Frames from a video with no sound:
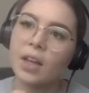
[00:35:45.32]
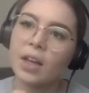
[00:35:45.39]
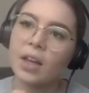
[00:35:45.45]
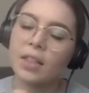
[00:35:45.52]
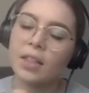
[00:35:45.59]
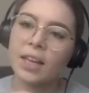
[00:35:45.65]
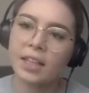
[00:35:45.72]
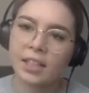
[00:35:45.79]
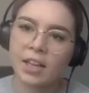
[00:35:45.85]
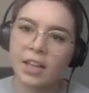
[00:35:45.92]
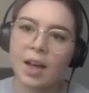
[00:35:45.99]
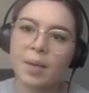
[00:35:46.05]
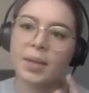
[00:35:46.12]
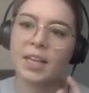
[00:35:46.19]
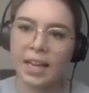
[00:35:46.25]
The
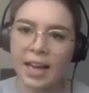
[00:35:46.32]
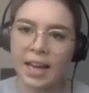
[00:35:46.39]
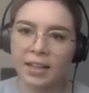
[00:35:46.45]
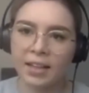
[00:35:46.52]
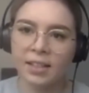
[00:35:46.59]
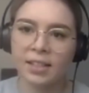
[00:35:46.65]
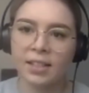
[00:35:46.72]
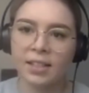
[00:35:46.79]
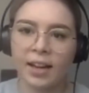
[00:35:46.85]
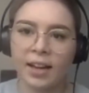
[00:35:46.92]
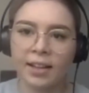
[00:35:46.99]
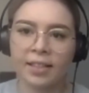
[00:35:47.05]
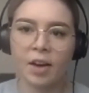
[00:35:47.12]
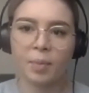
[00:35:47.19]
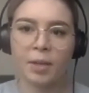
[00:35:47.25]
excitement, yes.
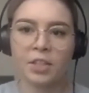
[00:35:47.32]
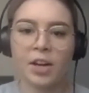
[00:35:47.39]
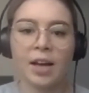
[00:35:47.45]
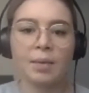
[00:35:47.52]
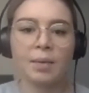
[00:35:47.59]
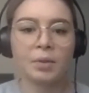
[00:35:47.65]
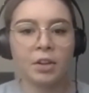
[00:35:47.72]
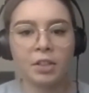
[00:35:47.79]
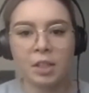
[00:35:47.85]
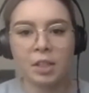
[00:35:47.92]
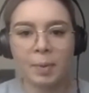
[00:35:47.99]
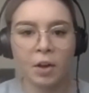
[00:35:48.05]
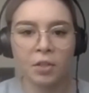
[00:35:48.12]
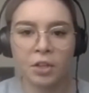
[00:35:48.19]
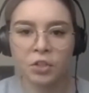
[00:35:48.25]
Like, there'll be times where I'll just
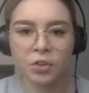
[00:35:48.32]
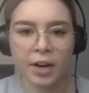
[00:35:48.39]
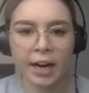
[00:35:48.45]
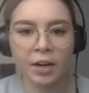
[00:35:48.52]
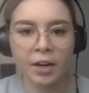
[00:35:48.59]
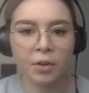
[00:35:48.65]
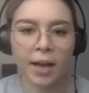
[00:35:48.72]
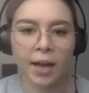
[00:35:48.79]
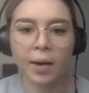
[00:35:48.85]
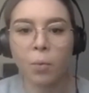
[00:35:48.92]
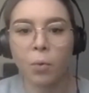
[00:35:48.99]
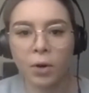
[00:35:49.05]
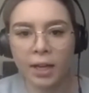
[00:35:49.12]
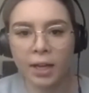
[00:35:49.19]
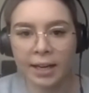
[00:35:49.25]
be on the train or like
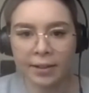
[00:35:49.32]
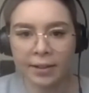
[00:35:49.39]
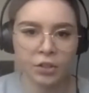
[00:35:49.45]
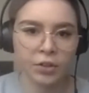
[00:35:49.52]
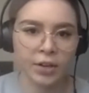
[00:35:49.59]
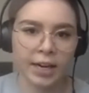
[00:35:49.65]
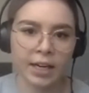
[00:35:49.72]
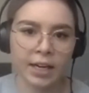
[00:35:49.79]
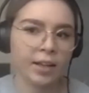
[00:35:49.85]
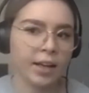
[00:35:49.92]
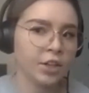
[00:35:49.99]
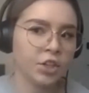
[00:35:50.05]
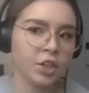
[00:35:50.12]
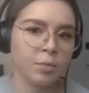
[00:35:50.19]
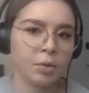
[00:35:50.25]
walking down the street in
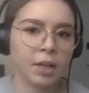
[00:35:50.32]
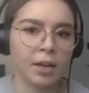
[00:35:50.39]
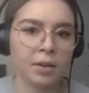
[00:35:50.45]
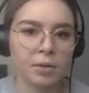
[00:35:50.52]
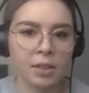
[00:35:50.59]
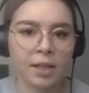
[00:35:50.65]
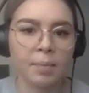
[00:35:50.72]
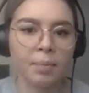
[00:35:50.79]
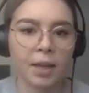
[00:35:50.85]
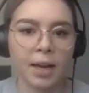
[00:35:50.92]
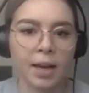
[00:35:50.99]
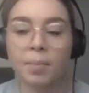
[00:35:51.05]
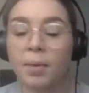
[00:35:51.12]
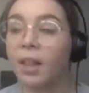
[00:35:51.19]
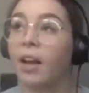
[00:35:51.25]
like Shibuya or
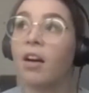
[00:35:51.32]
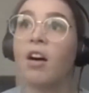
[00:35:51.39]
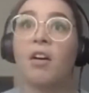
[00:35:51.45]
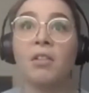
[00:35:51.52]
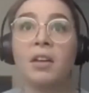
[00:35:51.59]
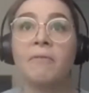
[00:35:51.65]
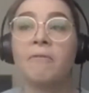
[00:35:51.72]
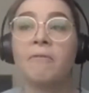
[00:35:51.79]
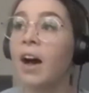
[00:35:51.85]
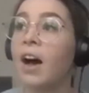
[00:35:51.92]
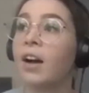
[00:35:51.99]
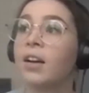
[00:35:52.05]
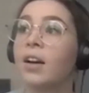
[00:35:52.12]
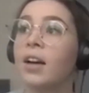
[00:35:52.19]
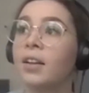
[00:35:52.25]
something and be like, holy
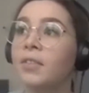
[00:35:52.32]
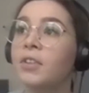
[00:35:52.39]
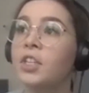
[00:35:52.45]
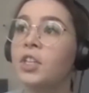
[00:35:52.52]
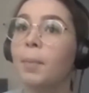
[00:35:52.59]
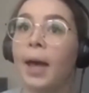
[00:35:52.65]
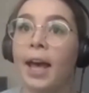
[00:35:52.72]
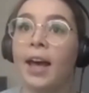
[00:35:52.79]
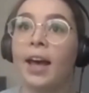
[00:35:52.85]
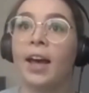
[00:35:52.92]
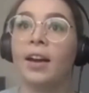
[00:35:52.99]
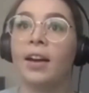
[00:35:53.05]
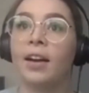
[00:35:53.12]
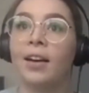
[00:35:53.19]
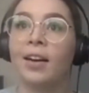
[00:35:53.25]
fuck, I live in
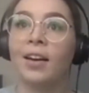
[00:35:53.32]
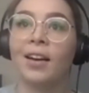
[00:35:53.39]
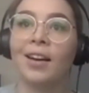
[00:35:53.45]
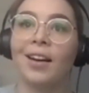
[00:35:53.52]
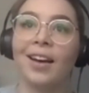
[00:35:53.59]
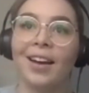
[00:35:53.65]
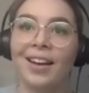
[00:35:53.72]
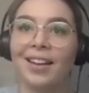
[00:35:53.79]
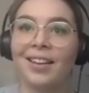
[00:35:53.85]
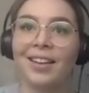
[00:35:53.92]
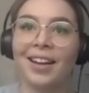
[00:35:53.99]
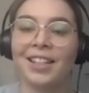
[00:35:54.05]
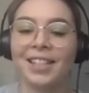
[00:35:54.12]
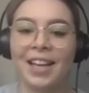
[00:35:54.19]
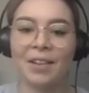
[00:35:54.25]
Japan. And
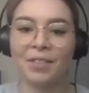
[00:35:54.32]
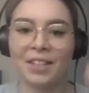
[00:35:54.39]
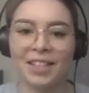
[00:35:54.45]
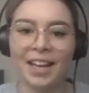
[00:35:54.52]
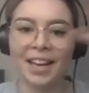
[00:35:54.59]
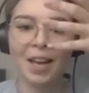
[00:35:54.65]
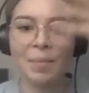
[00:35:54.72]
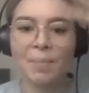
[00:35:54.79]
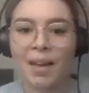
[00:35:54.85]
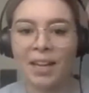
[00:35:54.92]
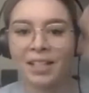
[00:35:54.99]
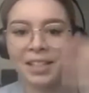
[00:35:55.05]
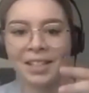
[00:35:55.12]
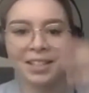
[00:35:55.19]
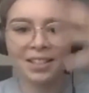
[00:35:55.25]
I just had this like
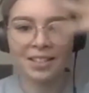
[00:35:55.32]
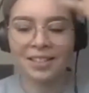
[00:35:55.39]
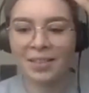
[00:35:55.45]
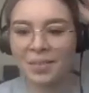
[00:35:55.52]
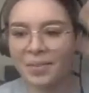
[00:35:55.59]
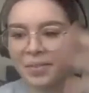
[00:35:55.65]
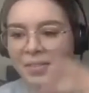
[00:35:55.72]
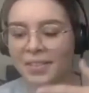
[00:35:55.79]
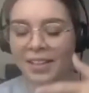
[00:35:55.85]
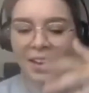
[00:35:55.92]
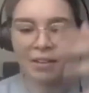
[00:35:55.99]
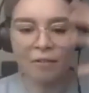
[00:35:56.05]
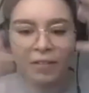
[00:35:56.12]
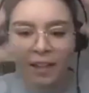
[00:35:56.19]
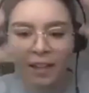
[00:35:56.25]
immense
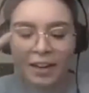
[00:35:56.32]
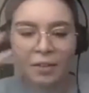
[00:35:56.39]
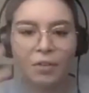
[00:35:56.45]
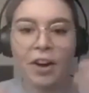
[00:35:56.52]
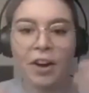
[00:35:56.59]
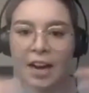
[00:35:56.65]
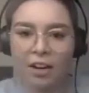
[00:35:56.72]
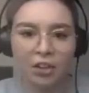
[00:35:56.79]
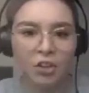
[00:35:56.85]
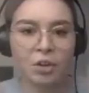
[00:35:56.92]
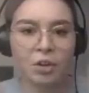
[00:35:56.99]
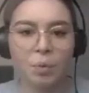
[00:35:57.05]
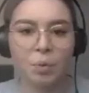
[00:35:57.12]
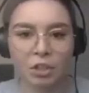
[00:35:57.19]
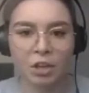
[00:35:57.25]
like feeling of
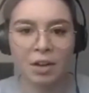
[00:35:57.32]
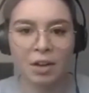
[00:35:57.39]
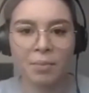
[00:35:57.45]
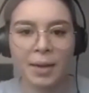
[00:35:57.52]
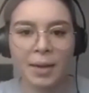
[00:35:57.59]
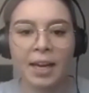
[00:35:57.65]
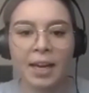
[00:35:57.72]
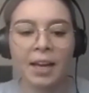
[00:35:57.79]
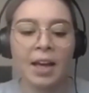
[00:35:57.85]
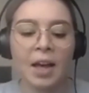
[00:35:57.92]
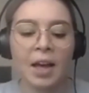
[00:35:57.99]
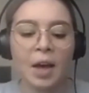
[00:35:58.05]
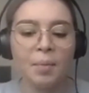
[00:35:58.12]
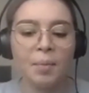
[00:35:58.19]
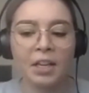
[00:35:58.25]
gratitude wash over me.
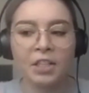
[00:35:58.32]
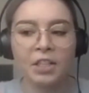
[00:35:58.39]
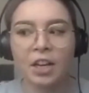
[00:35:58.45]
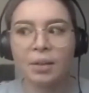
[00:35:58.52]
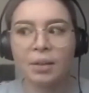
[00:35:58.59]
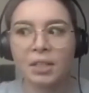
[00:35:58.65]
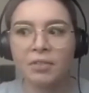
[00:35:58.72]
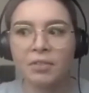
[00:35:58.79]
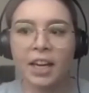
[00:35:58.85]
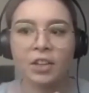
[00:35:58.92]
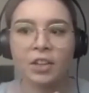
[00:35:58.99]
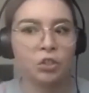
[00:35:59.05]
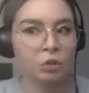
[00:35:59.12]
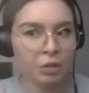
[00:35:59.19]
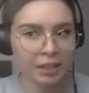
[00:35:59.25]
But in terms of
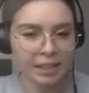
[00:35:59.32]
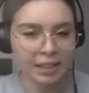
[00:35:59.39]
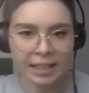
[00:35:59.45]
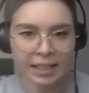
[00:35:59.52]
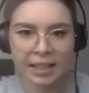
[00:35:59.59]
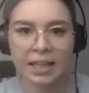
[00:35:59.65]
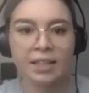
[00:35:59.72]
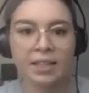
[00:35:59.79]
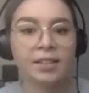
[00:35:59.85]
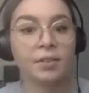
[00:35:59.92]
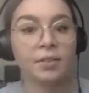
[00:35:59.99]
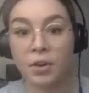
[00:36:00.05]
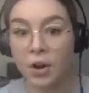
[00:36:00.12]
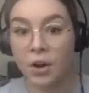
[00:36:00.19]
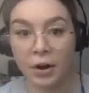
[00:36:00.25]
like touristy things,
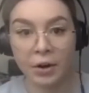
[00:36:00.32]
no.